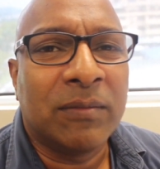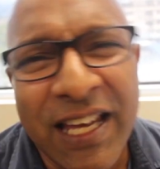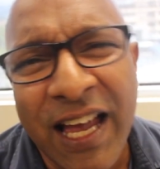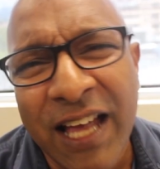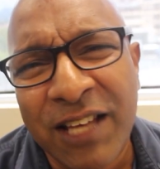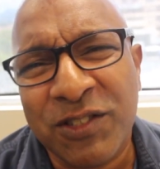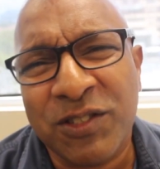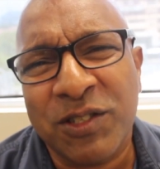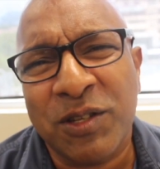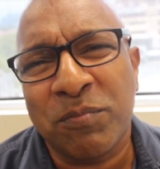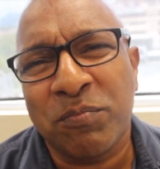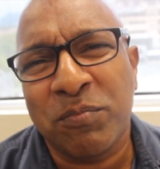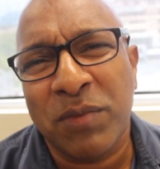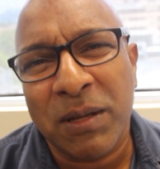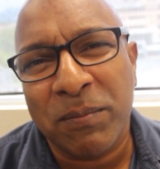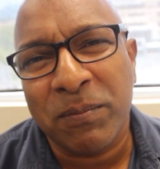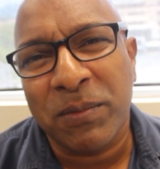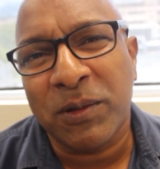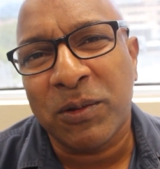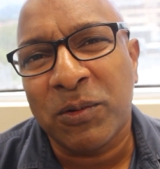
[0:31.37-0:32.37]
Catch the
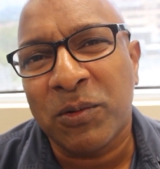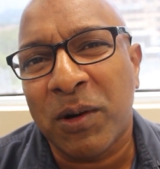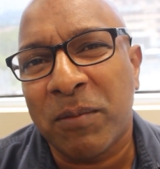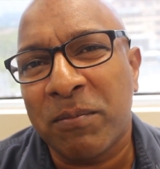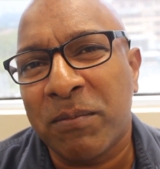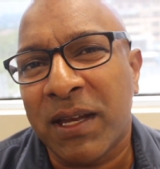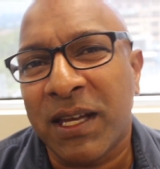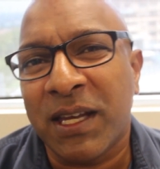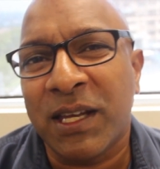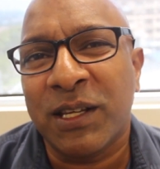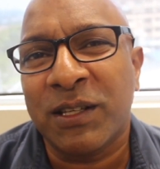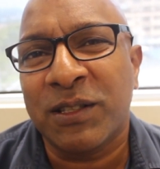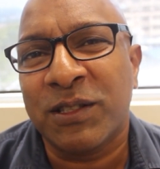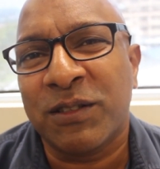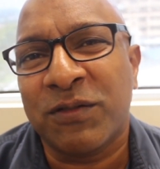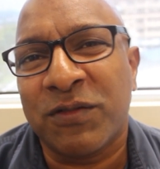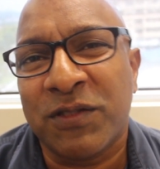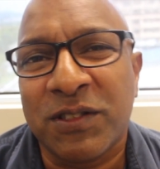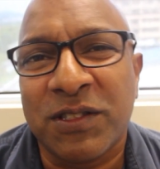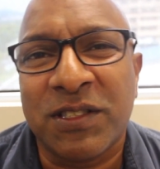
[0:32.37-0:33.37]
people who are making a
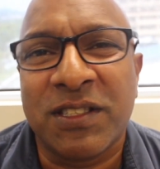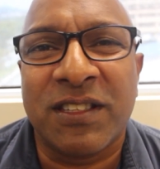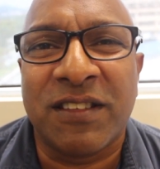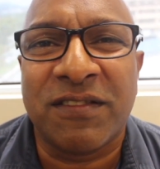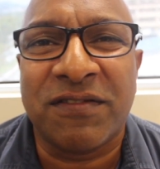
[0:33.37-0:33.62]
difference in the